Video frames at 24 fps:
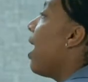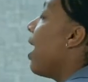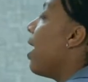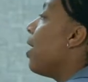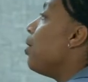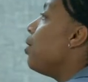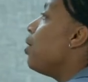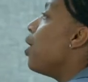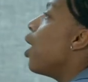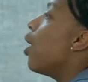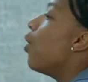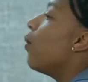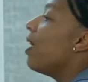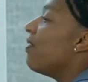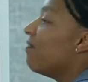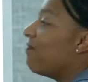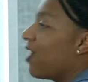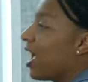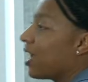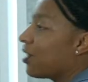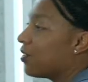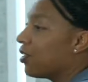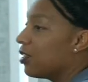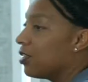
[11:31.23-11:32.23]
and no
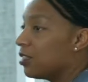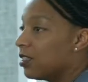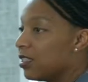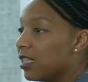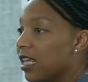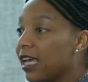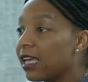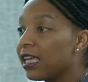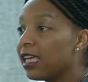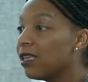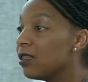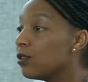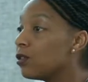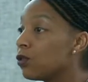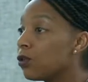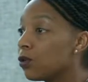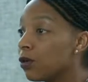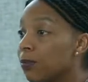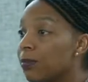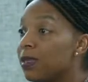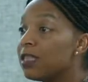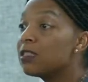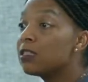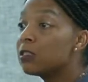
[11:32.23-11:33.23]
infections that can sort
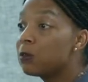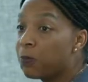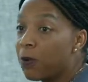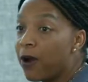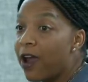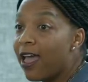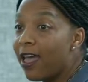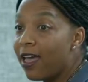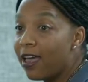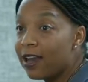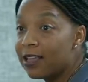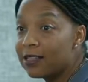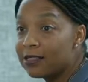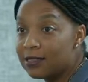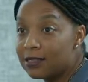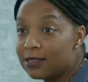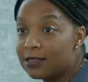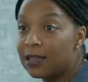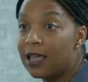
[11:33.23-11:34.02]
of be spread as,